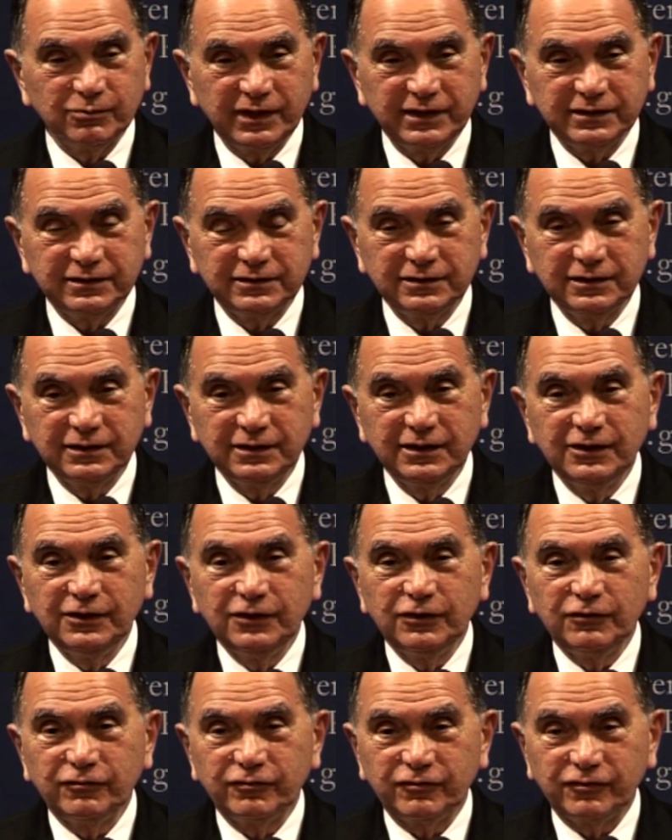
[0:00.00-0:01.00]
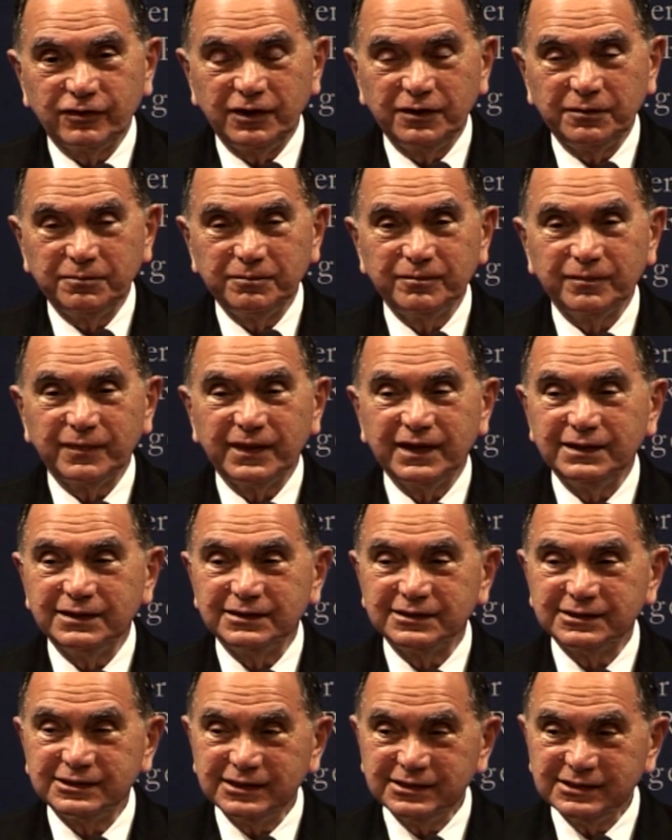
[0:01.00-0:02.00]
went from an
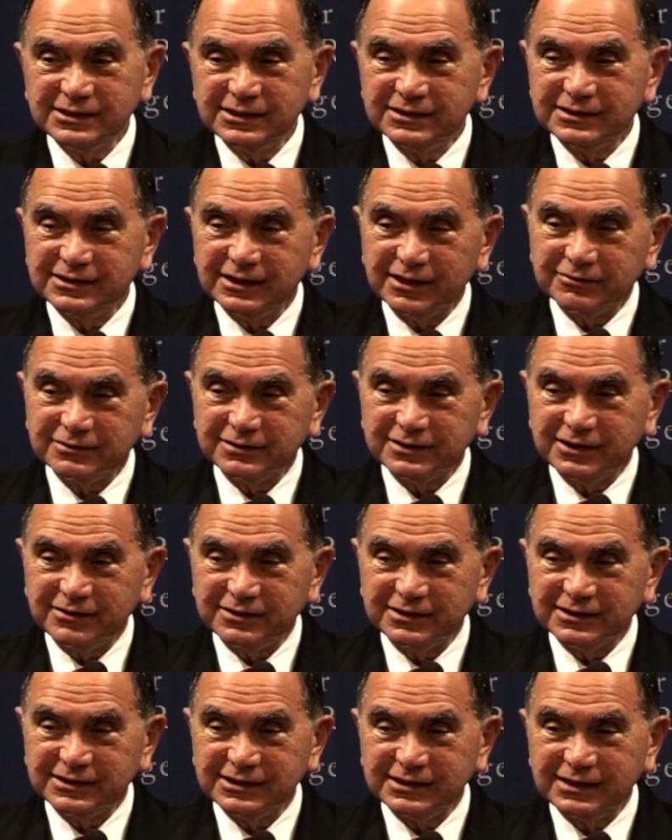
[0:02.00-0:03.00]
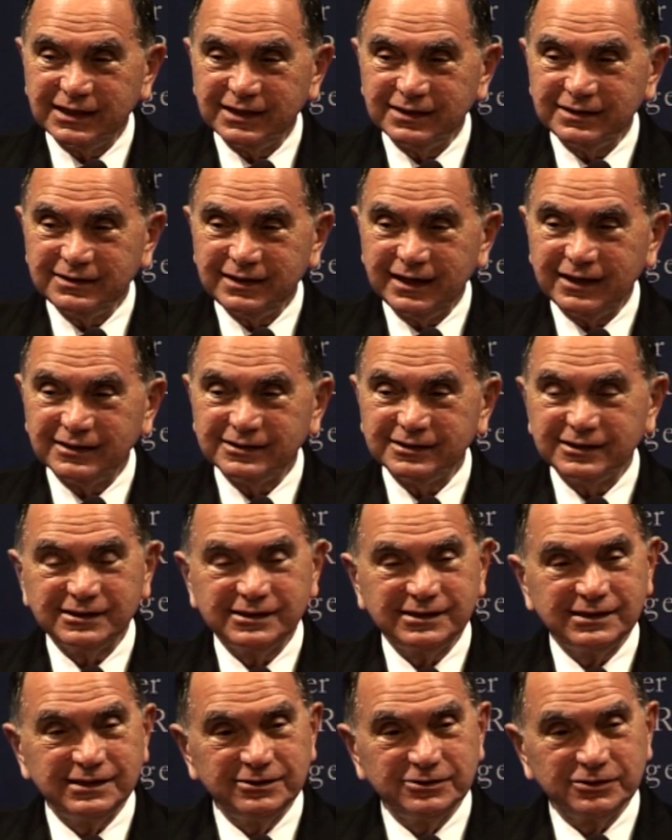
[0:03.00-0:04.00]
Assistant Secretary of State as
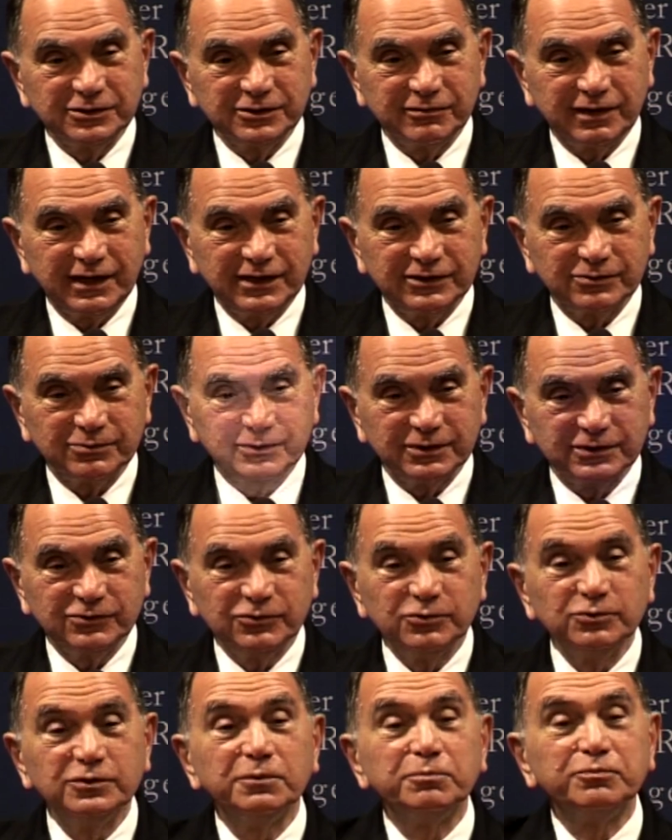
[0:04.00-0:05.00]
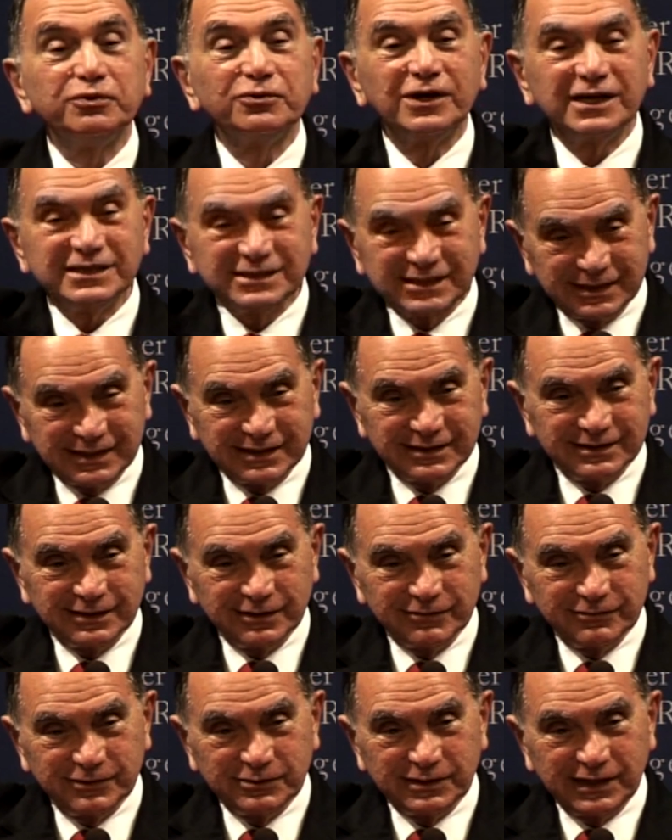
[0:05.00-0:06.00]
its senior graduate to the President
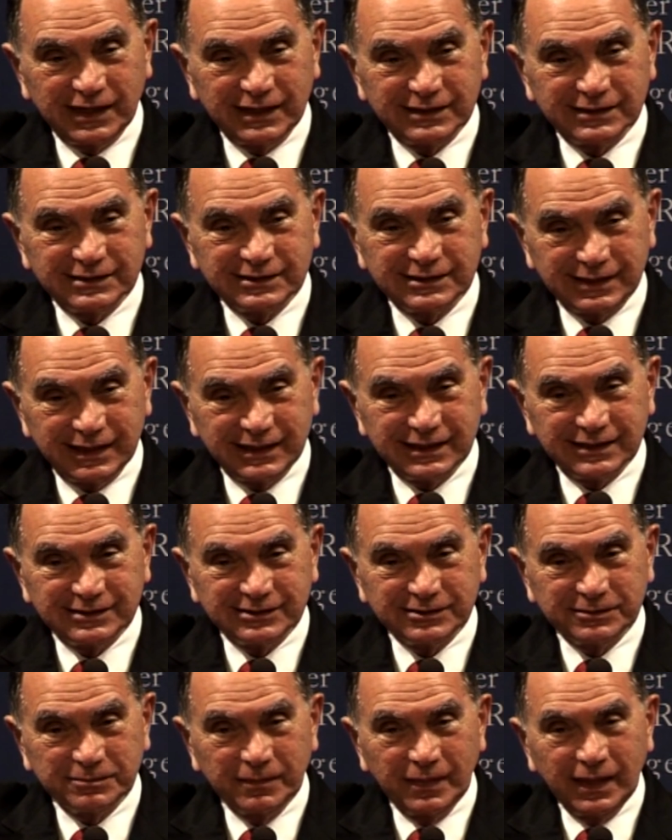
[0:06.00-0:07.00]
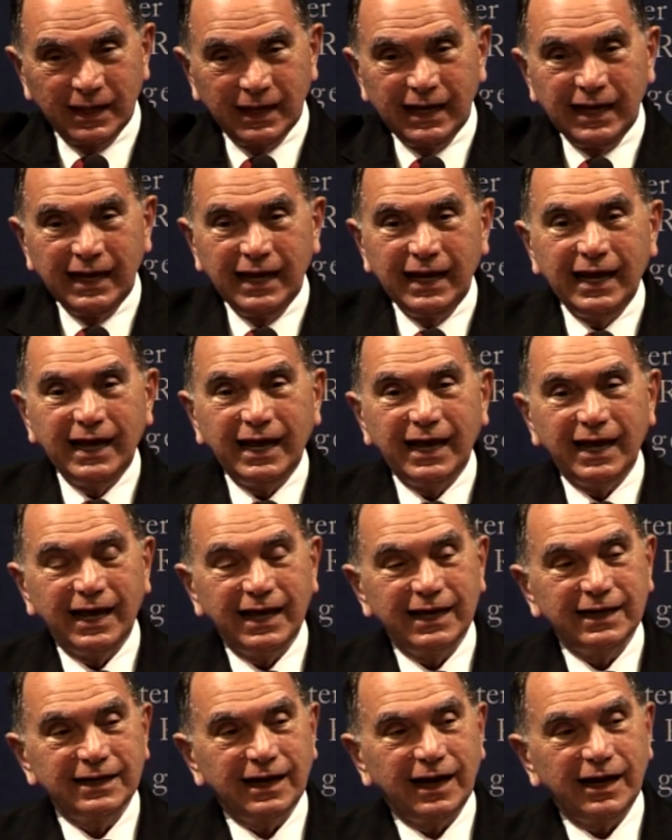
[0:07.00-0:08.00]
of the United States.
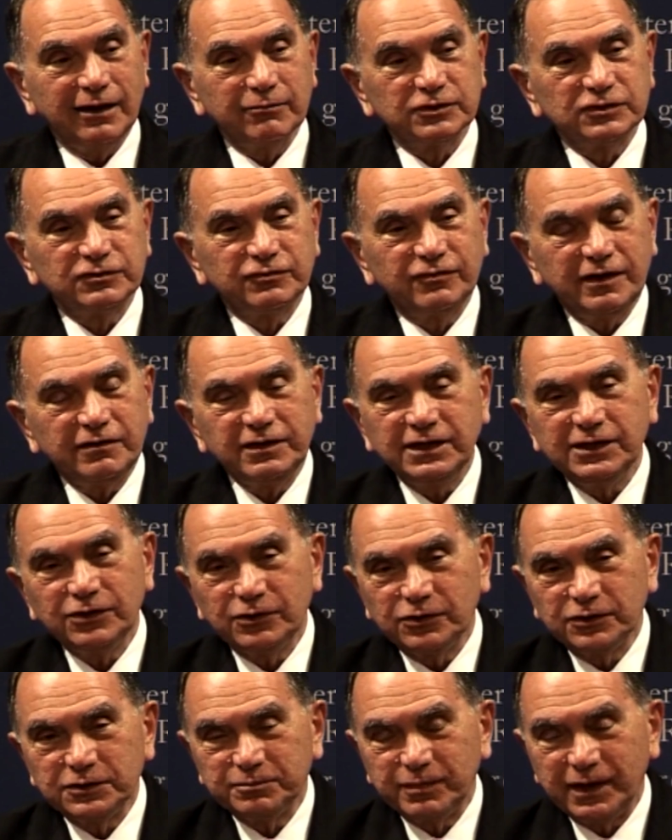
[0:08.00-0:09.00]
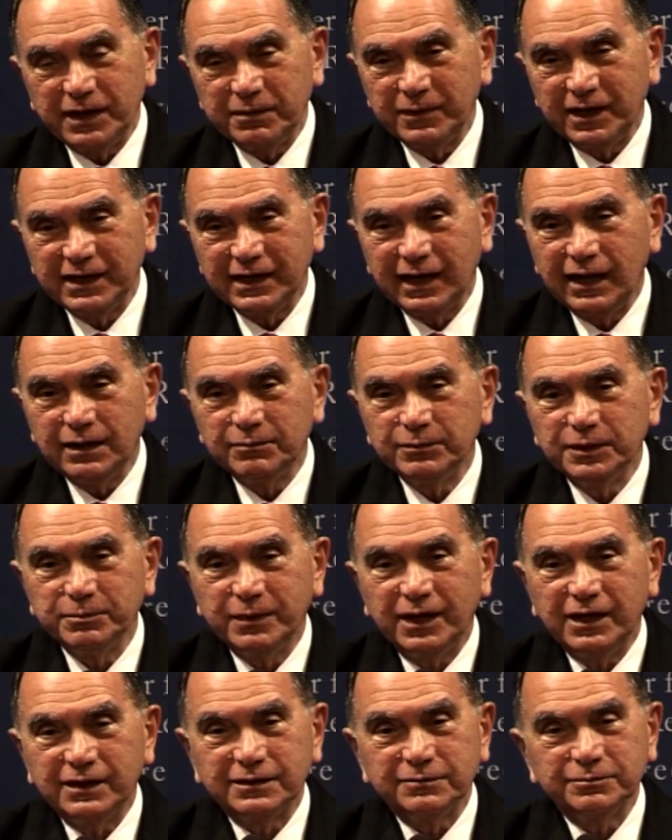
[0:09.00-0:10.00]
And I was very hurt by my alma
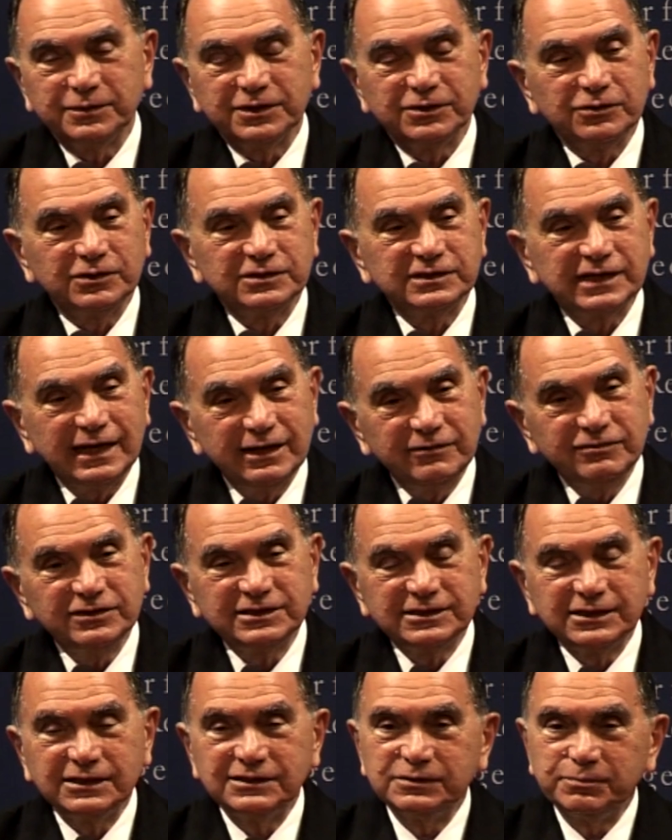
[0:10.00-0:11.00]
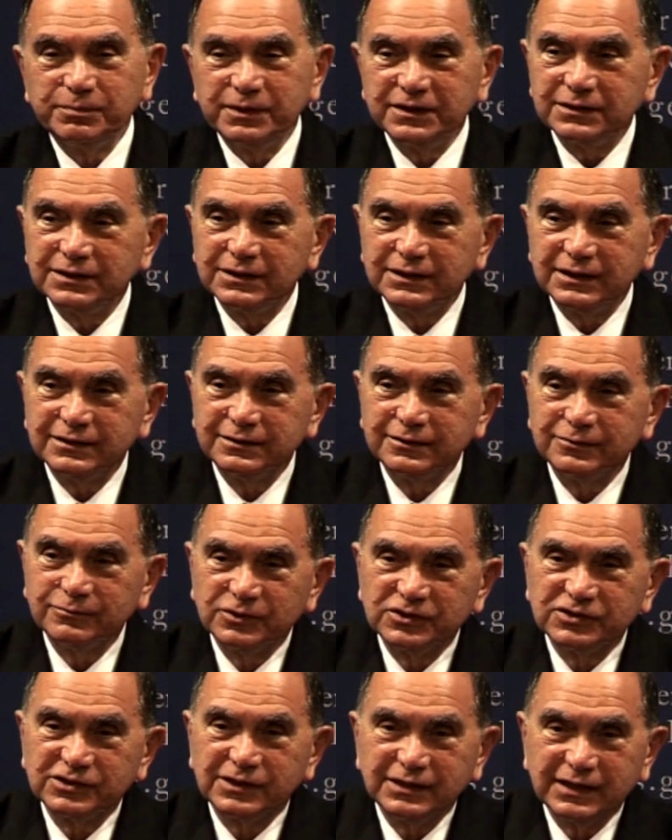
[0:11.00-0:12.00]
mater because ever since Bill Clinton
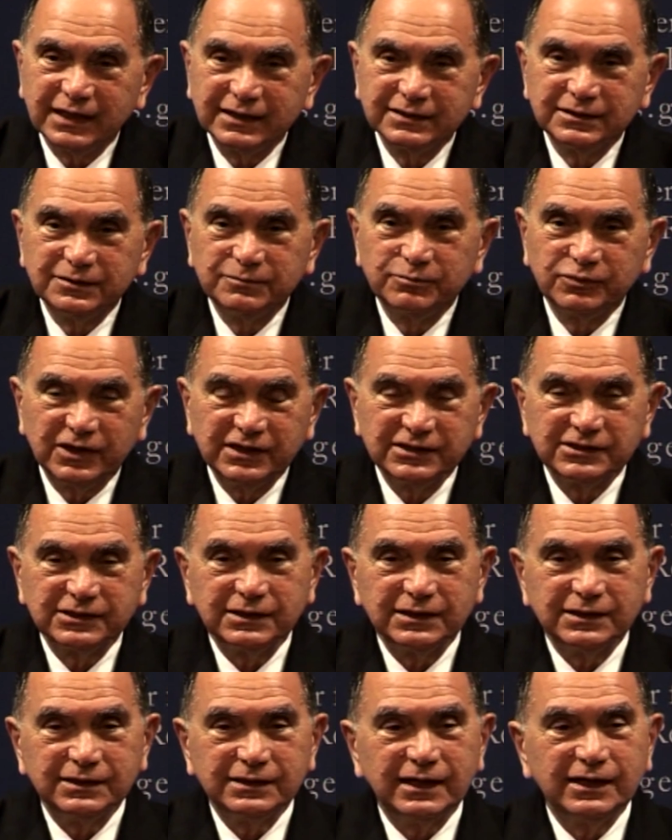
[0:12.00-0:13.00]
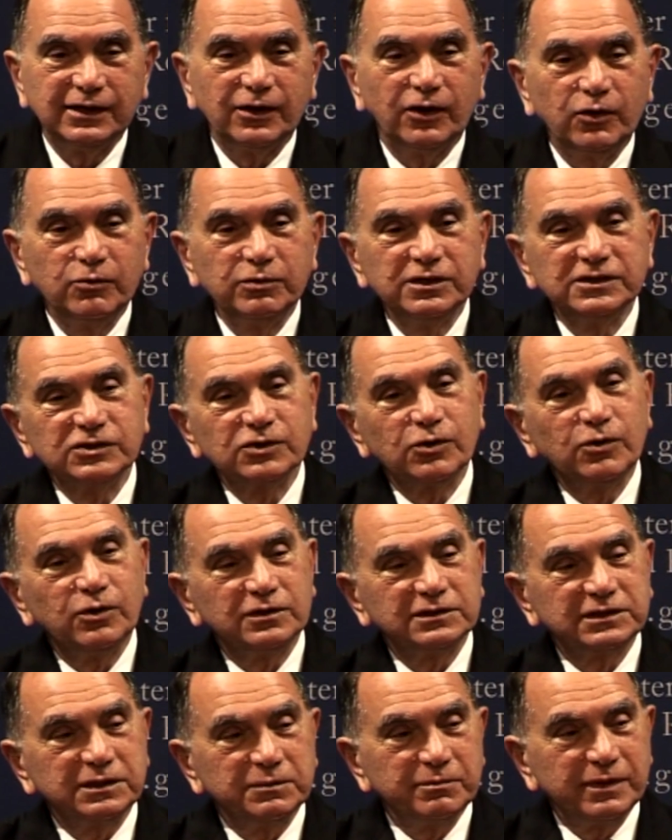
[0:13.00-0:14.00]
was elected president, they always
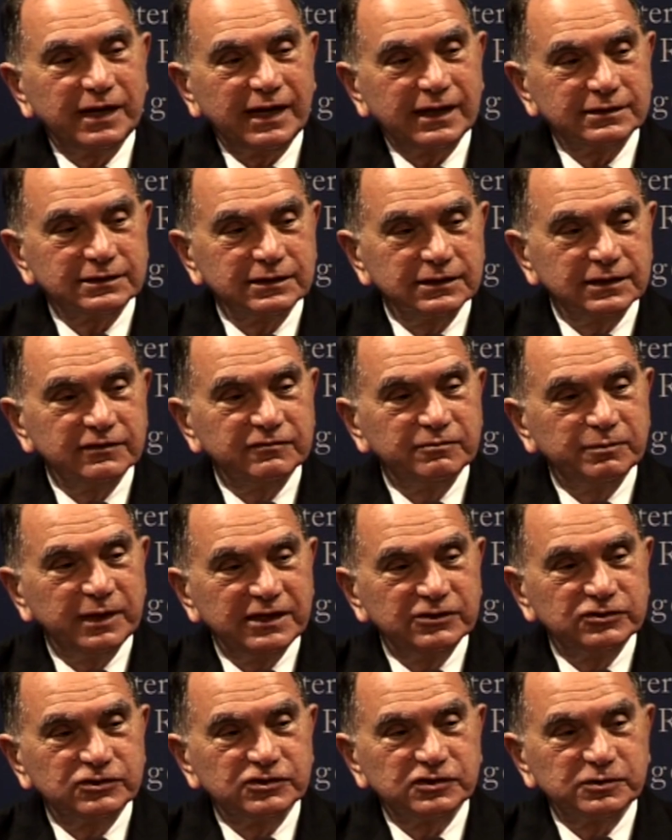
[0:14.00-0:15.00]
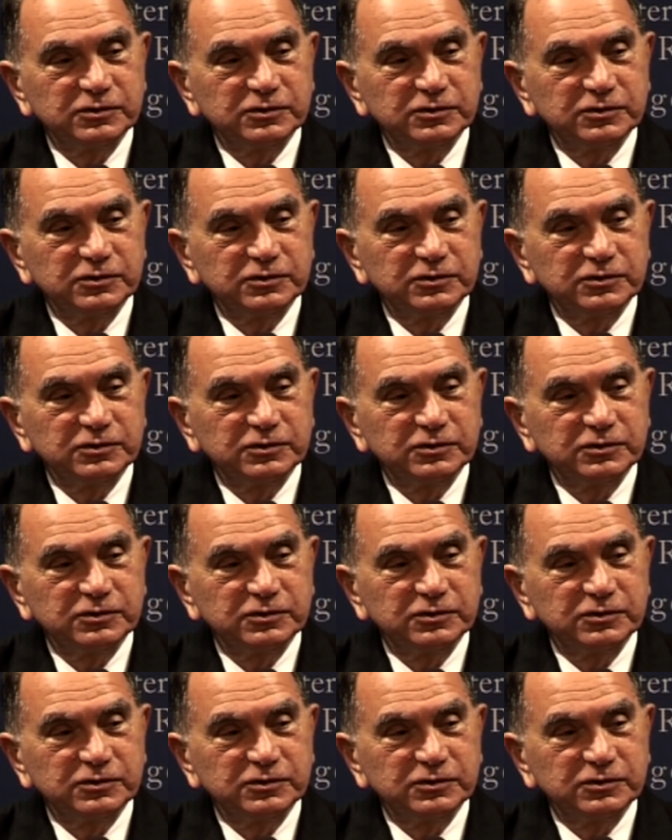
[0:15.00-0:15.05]
called him back to give major